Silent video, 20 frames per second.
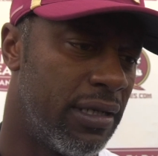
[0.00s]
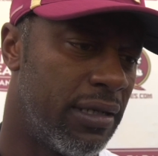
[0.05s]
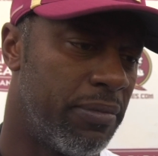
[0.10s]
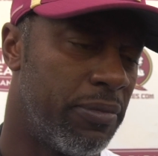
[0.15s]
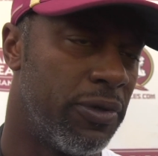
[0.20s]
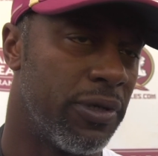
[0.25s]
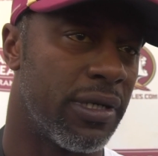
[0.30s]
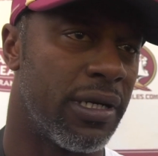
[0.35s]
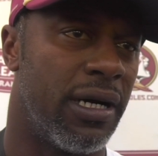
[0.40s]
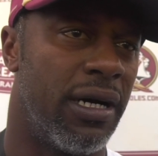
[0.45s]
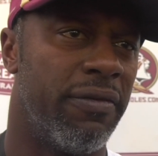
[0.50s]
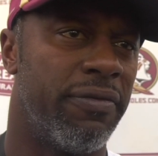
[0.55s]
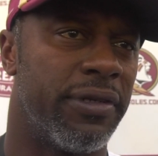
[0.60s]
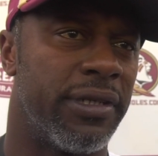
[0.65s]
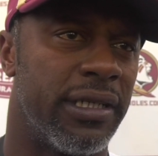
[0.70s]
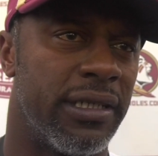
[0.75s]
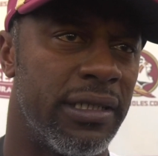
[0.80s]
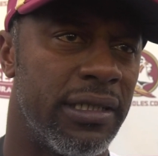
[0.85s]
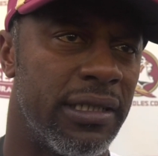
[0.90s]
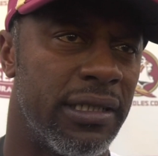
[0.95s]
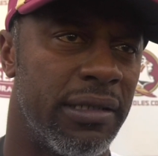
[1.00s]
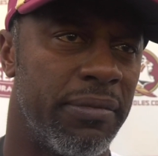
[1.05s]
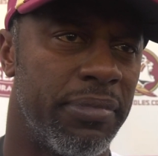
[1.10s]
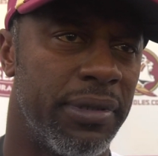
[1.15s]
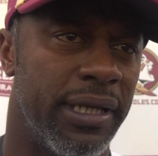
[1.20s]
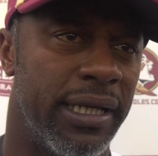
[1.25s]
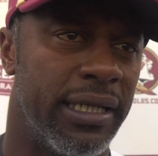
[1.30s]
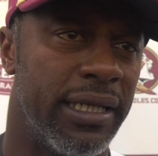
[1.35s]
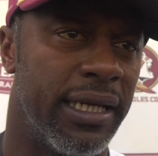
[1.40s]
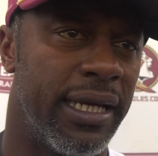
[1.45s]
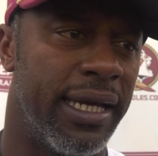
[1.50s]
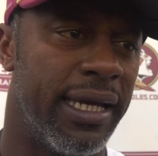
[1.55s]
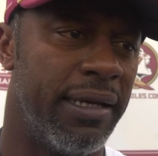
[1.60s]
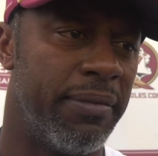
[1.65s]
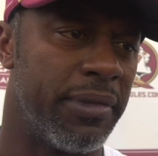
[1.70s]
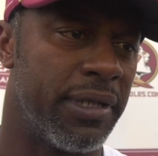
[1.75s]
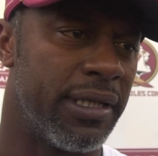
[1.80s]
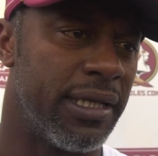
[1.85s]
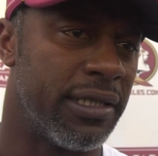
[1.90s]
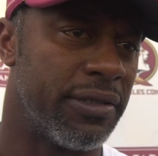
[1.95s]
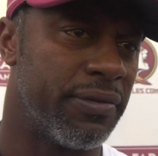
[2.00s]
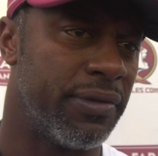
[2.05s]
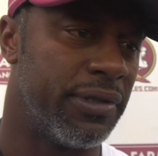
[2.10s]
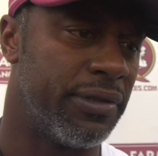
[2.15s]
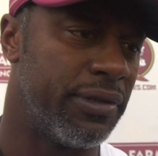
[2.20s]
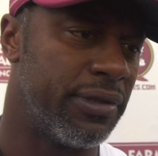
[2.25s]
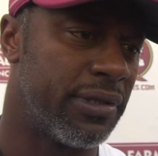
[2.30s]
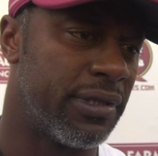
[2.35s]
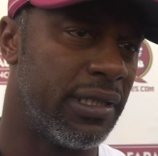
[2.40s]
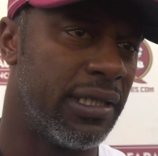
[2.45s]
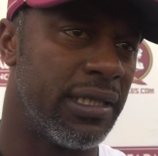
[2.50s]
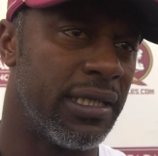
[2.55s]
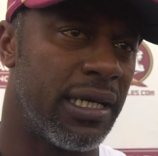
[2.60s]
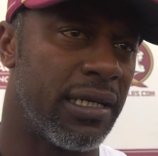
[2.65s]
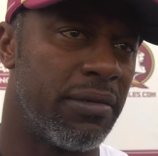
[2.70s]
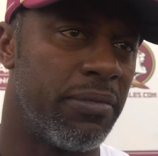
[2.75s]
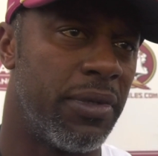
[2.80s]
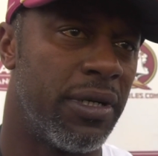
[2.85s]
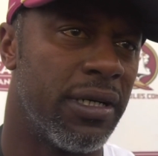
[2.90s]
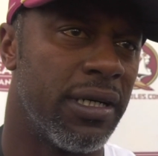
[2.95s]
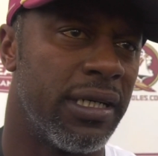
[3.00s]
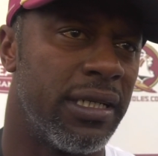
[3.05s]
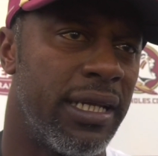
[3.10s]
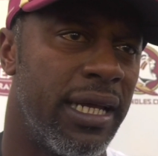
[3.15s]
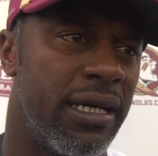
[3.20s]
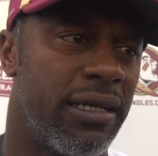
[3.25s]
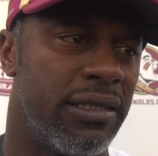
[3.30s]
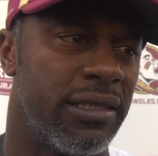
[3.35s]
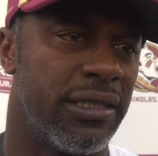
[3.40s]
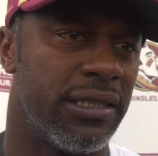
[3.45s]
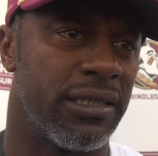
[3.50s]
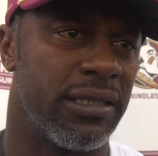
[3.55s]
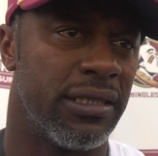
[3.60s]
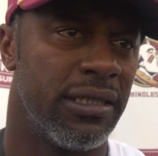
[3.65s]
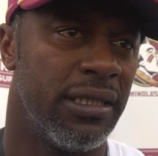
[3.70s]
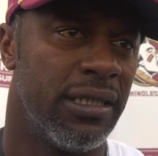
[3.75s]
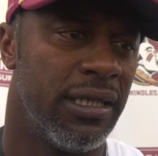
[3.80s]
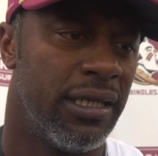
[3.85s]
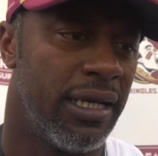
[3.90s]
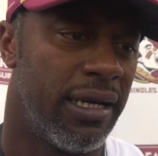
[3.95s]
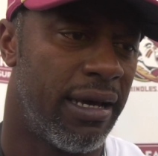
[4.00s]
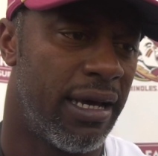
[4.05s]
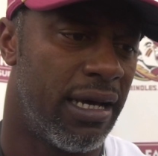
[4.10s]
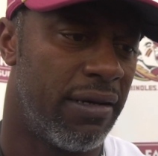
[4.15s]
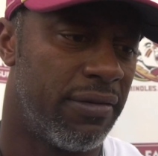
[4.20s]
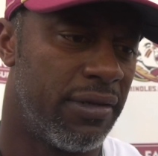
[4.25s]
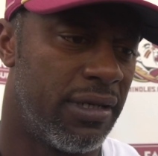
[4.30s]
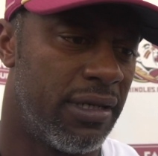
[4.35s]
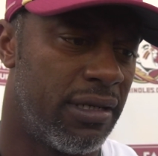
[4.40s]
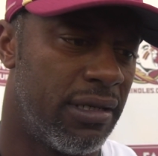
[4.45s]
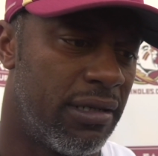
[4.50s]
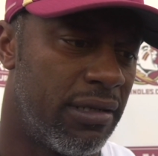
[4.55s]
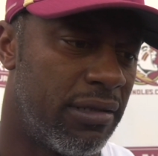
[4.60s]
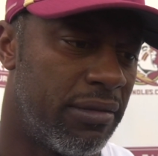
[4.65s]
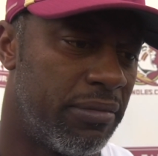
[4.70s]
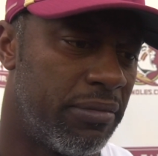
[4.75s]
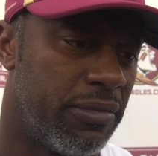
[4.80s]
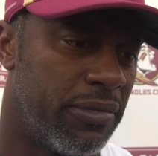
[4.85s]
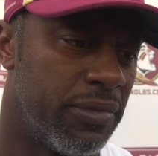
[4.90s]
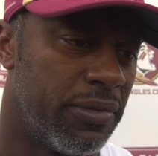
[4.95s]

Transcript: more confident in playing the game, and that's what you're seeing out of Amari now. He just have a